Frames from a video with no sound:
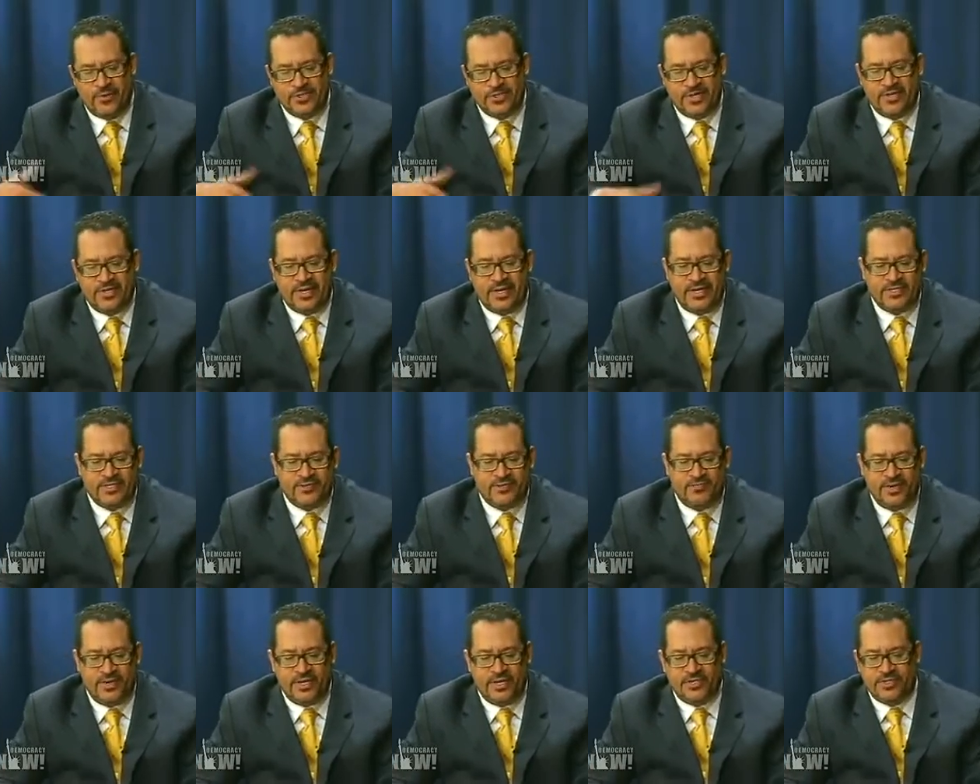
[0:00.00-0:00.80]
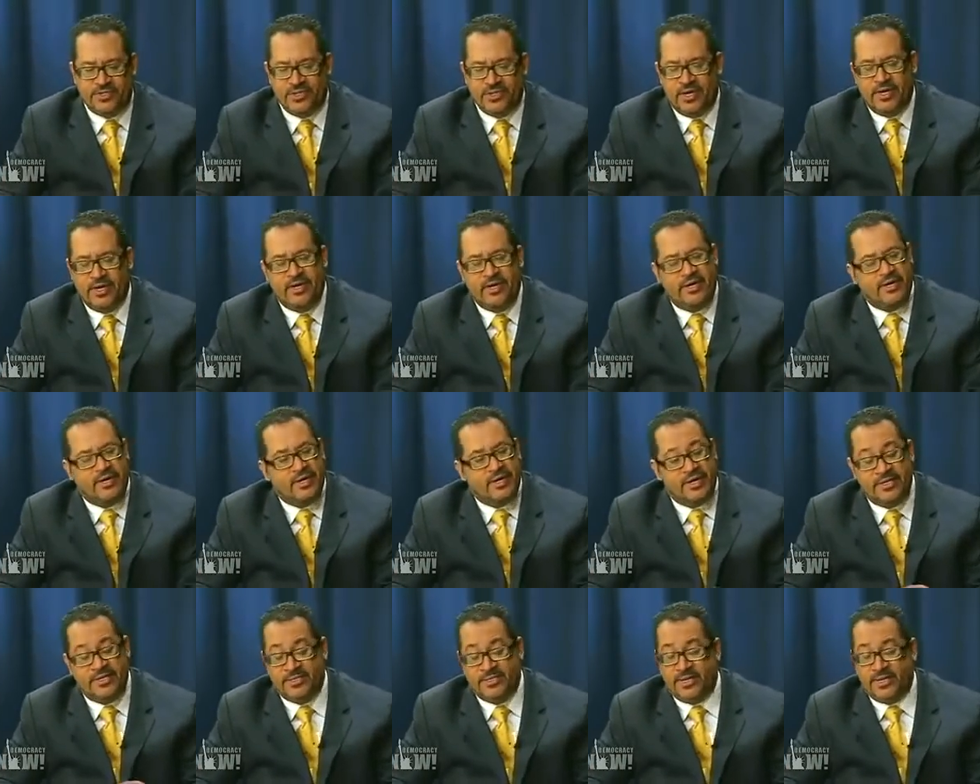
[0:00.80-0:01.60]
was in that speech.
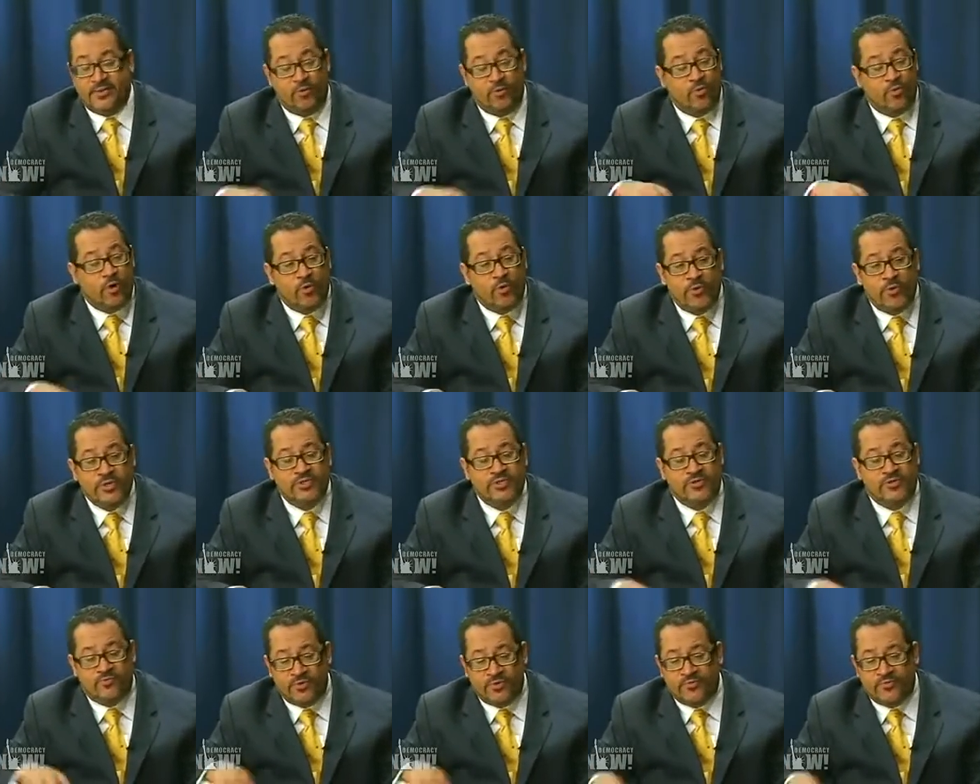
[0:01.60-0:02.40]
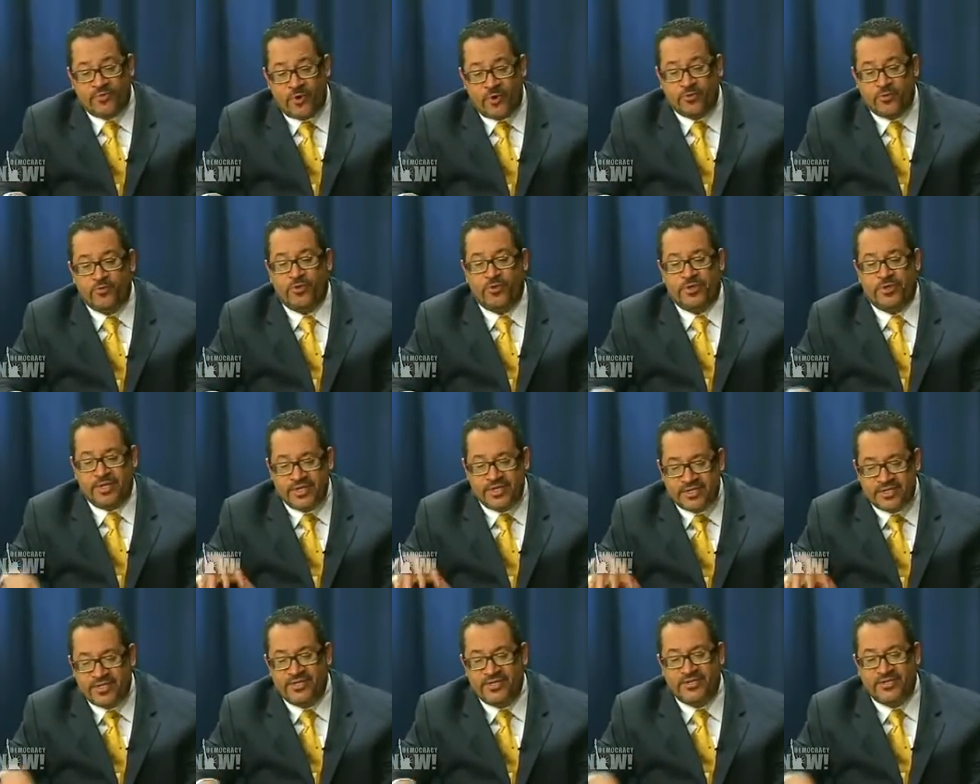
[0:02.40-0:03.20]
He said the whirlwinds of revolt will
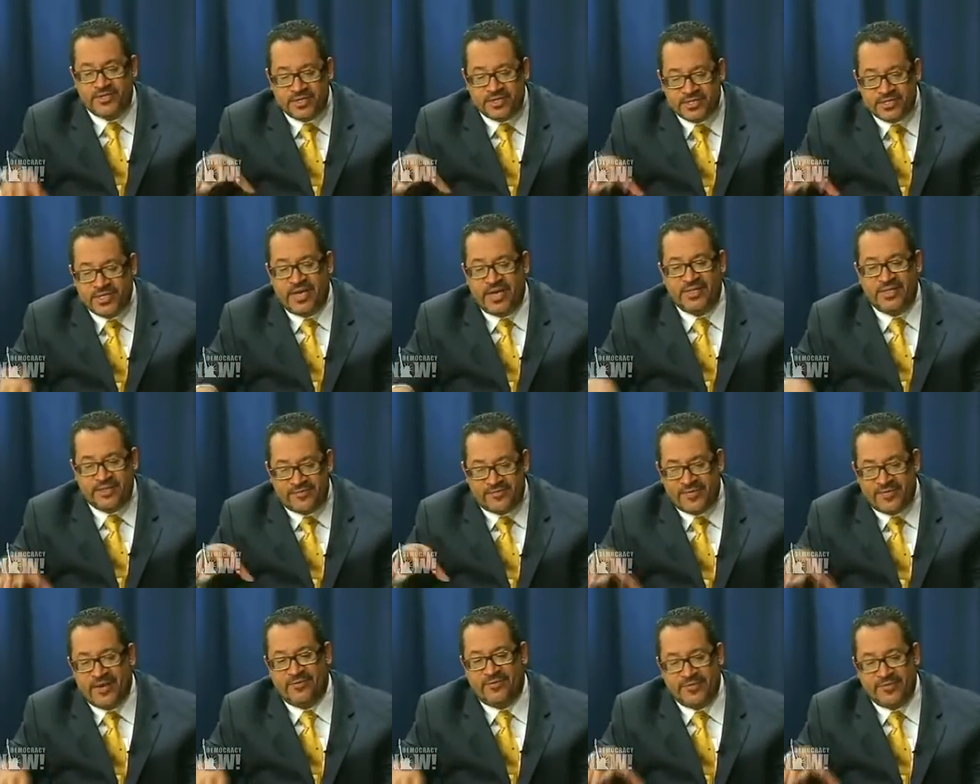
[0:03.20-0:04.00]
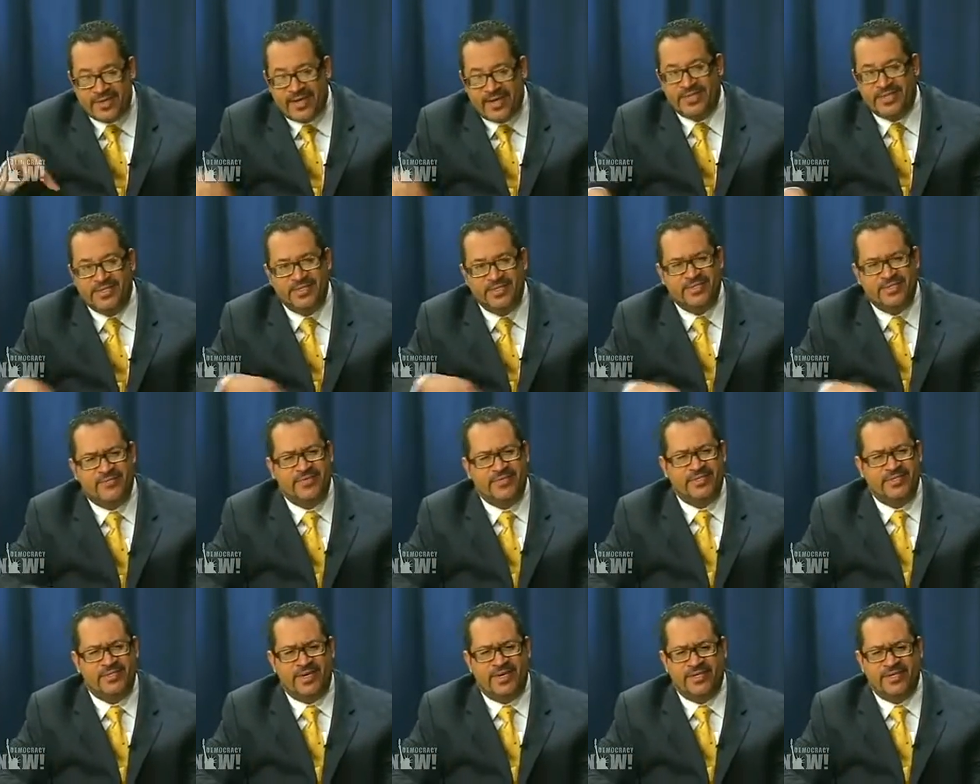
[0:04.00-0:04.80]
continue to shake the foundations
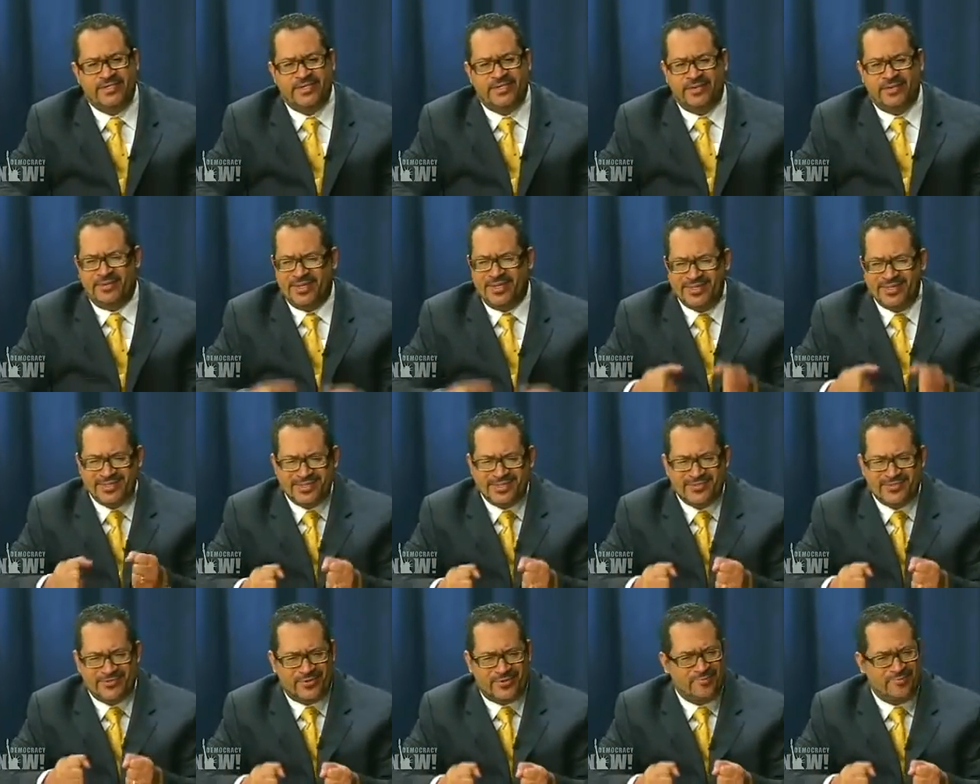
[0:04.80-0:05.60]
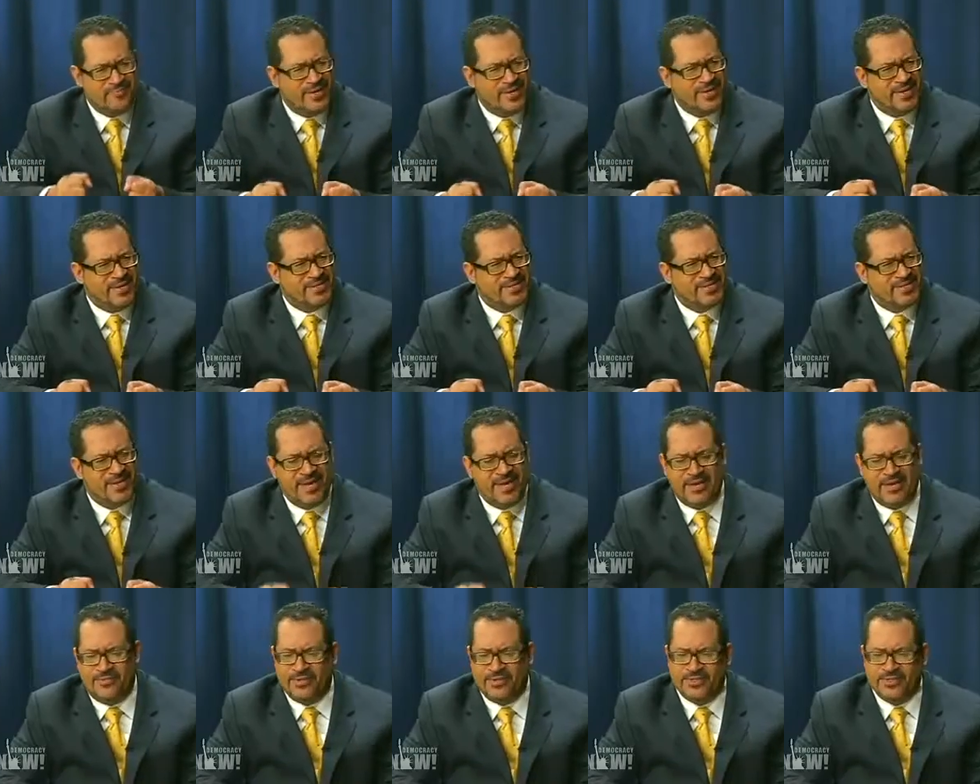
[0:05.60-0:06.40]
of this nation. I mean, this is tremendous
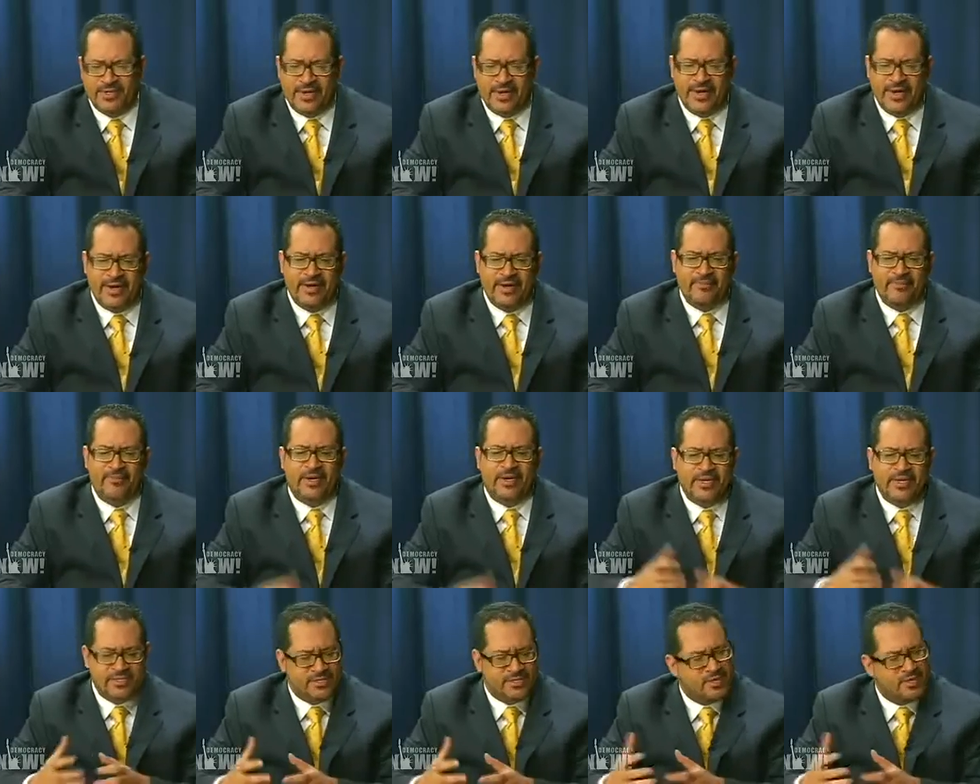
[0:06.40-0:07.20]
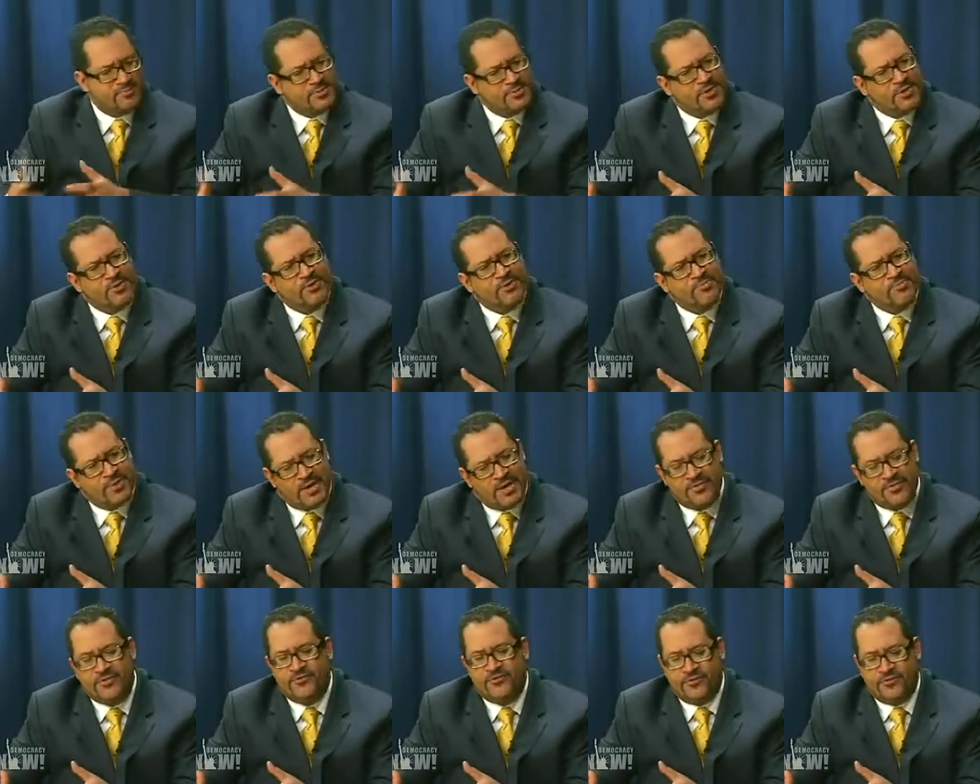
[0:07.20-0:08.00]
language, but is obscured
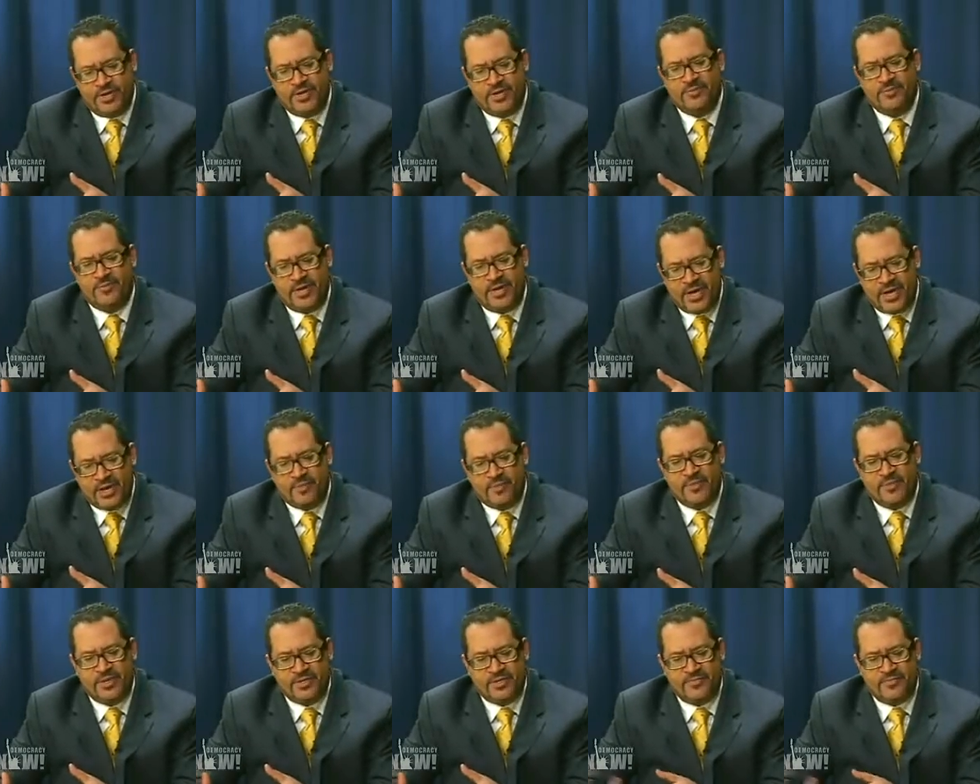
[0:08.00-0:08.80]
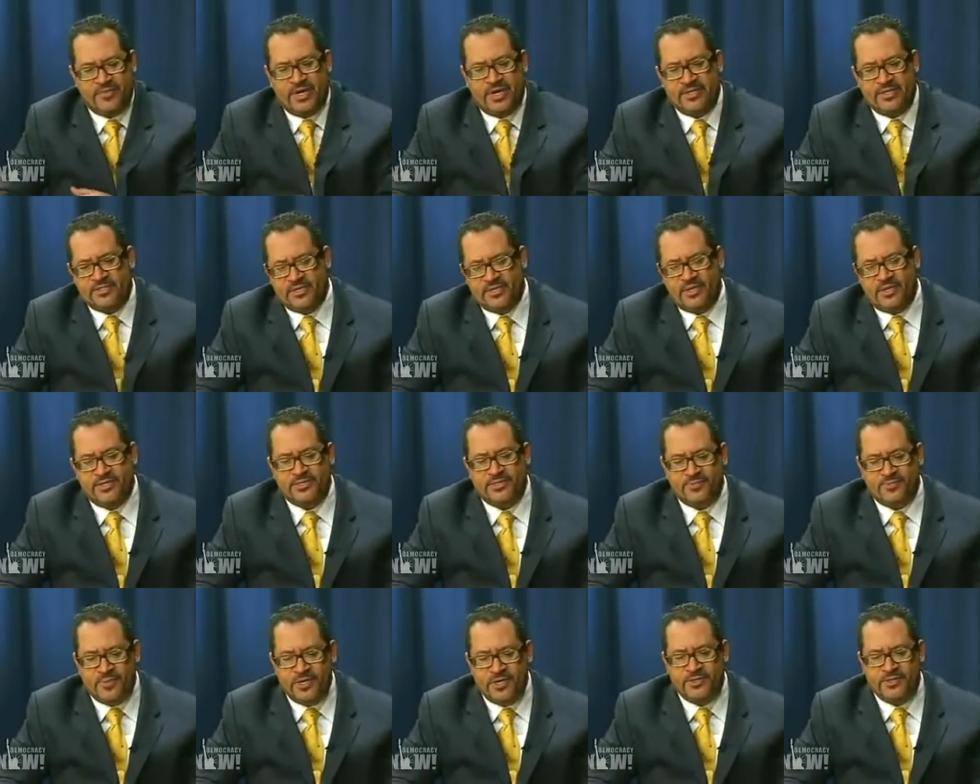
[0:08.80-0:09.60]
by the dream element of
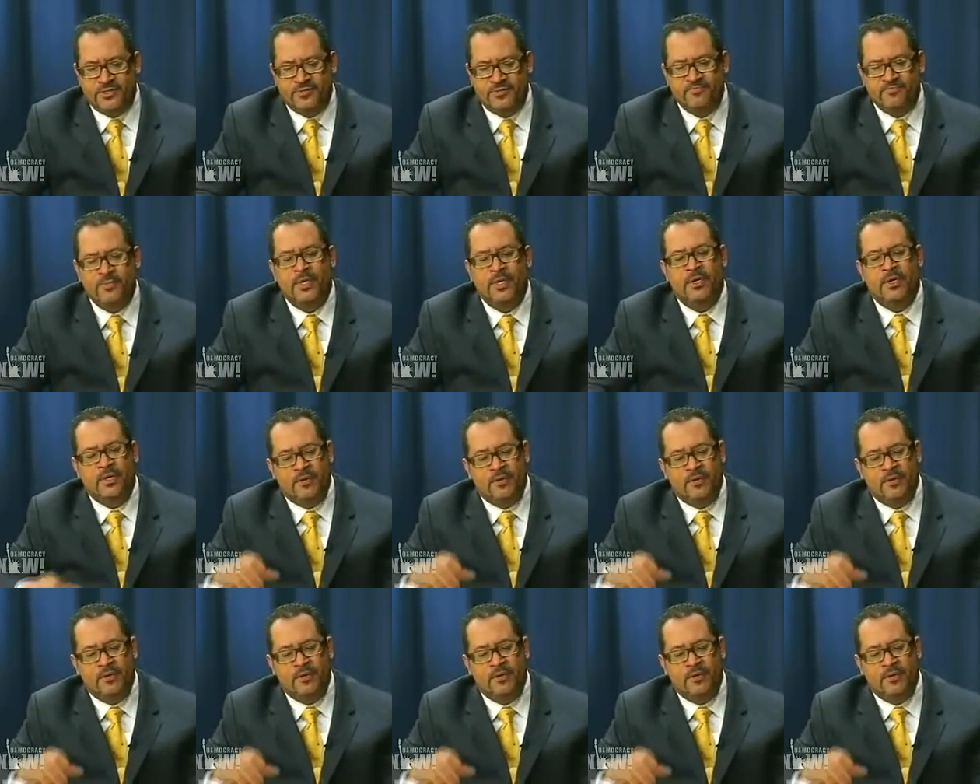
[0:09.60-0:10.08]
that speech.